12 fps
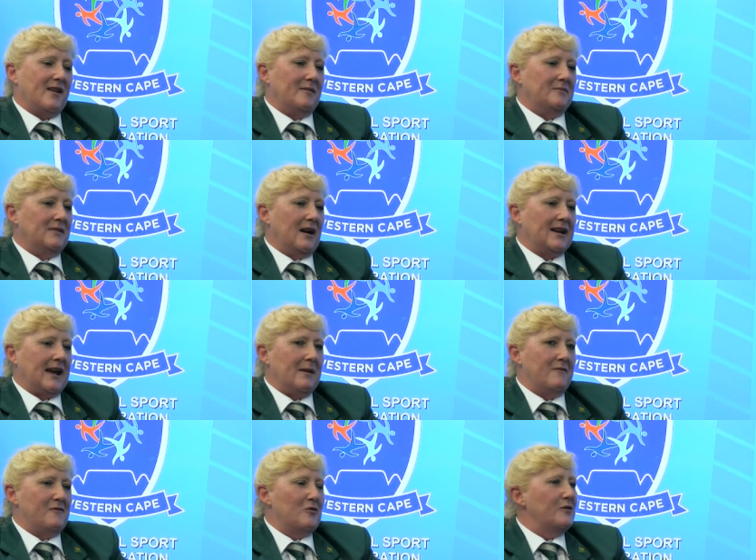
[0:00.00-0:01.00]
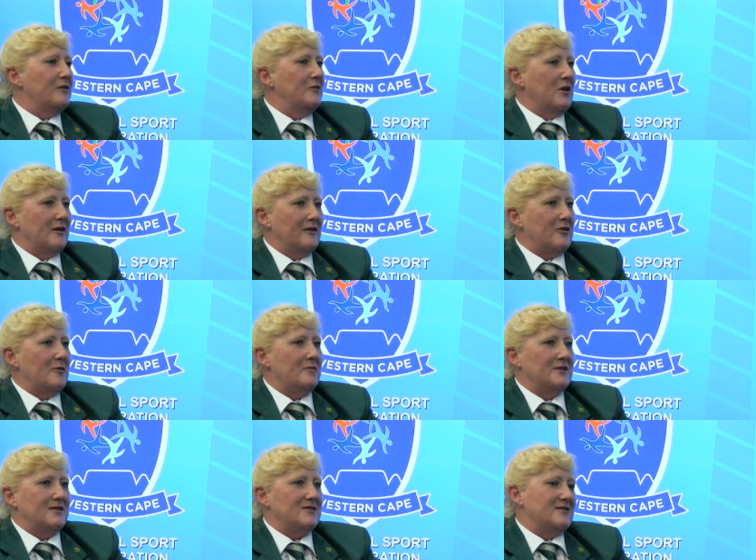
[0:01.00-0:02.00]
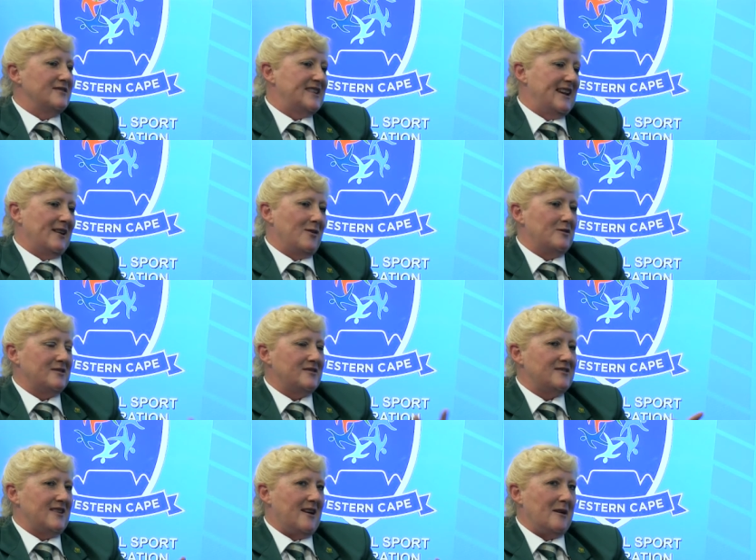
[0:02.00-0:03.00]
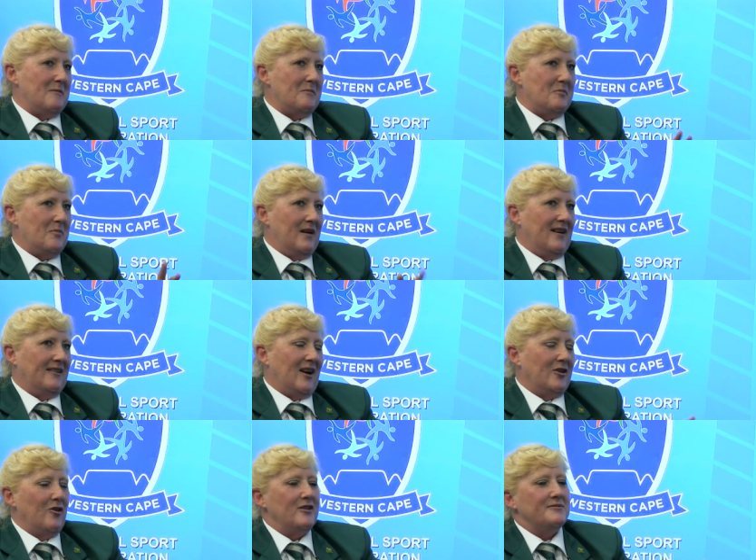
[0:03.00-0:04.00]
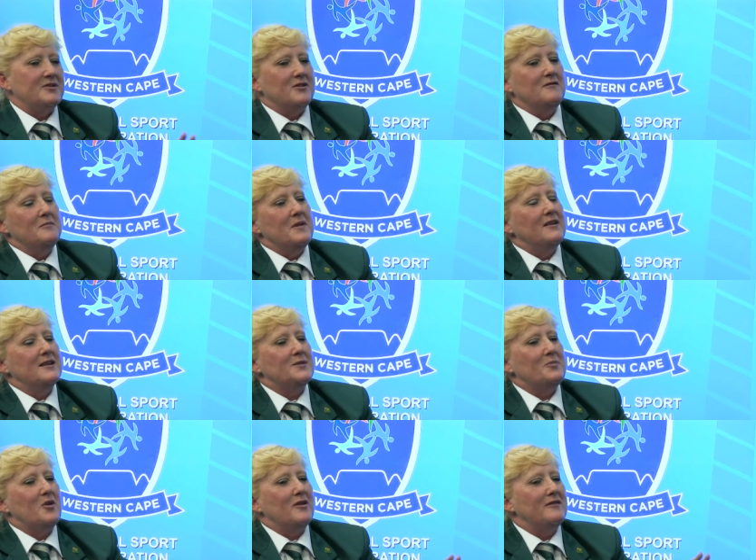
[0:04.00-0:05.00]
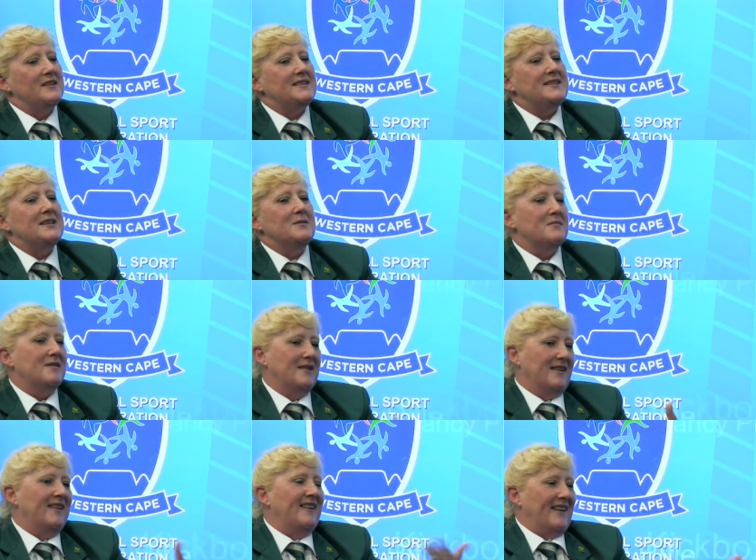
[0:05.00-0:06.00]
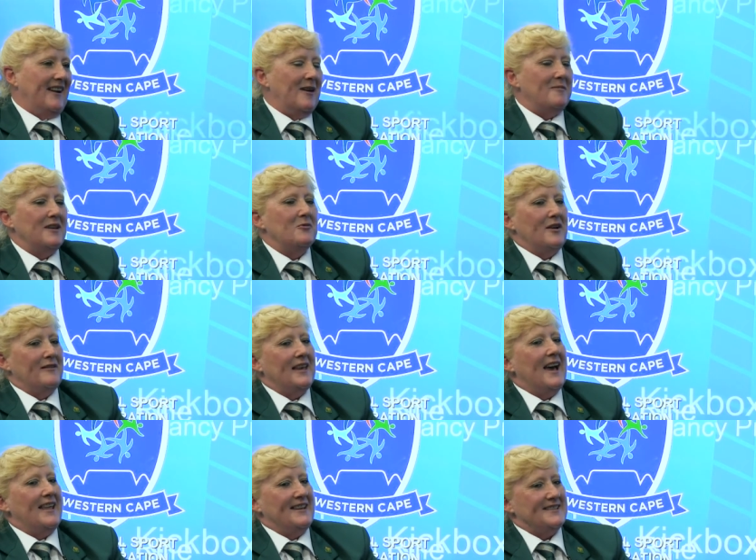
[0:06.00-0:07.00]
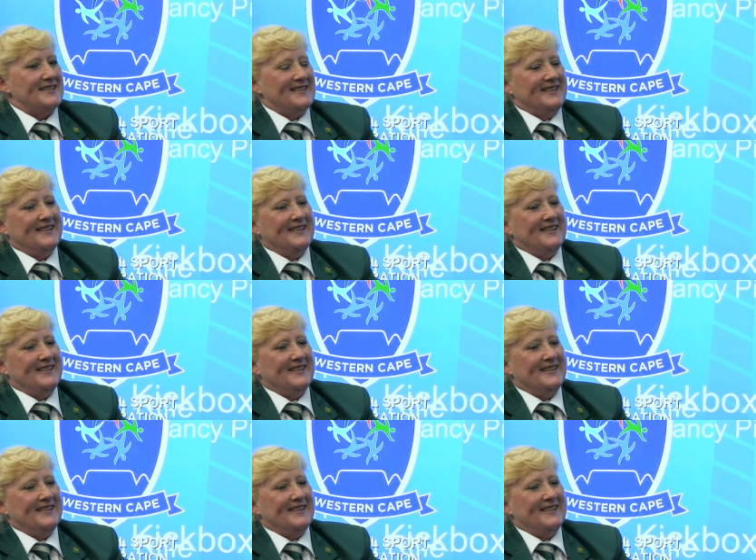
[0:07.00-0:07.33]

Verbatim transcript: Um, I came fourth in one of the competitions, and I was um, uh, I got a silver medal as part of the team um, in one of the others.